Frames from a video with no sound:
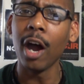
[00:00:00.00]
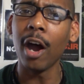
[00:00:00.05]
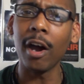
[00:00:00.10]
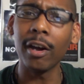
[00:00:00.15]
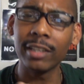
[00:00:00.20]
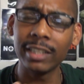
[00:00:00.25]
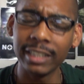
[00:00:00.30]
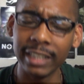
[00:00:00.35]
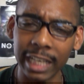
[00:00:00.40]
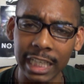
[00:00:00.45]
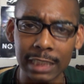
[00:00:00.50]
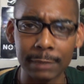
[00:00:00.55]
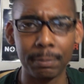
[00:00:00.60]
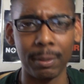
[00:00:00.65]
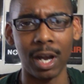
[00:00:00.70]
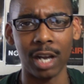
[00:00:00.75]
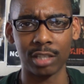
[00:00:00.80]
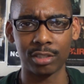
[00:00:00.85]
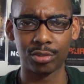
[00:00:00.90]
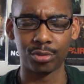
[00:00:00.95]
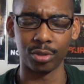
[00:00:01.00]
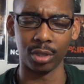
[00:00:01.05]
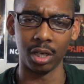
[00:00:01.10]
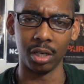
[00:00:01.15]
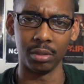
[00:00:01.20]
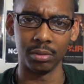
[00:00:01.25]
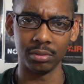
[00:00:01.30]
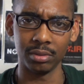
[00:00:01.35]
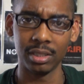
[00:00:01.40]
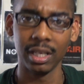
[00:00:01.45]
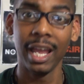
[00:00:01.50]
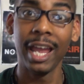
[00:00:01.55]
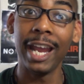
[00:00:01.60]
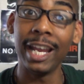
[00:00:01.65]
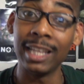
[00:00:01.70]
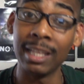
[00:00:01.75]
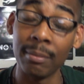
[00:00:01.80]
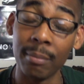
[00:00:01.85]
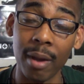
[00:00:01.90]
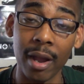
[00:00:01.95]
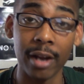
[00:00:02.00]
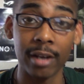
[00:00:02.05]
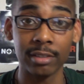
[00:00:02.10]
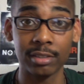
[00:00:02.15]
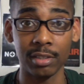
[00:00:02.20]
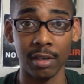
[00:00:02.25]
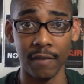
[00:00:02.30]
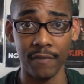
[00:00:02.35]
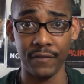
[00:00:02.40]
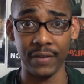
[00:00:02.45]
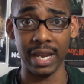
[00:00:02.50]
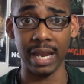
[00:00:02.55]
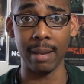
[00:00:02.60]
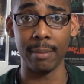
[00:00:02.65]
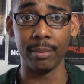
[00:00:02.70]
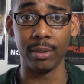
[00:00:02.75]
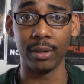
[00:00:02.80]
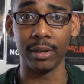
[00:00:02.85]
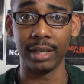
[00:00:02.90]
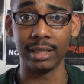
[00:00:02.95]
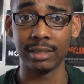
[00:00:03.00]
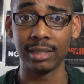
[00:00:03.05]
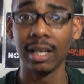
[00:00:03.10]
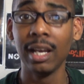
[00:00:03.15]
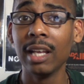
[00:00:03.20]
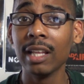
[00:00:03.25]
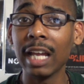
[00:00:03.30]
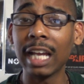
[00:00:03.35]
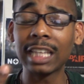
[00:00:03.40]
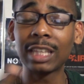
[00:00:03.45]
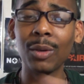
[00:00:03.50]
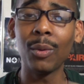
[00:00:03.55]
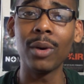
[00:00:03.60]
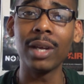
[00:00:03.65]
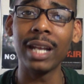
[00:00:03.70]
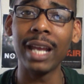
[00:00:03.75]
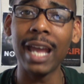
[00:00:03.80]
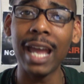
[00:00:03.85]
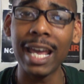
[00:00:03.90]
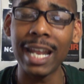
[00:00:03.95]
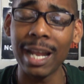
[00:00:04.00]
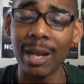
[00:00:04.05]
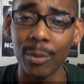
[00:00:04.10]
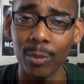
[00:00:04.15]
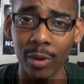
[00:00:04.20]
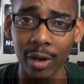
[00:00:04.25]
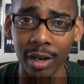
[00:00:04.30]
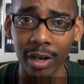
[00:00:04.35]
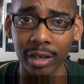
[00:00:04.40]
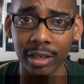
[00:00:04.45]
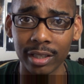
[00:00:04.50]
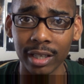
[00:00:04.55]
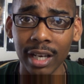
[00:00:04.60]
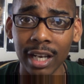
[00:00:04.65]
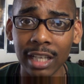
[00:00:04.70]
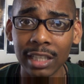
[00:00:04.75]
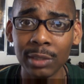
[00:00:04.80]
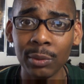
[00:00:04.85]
are the Xbox drones and the Microsoft fanboys like the one I had at work,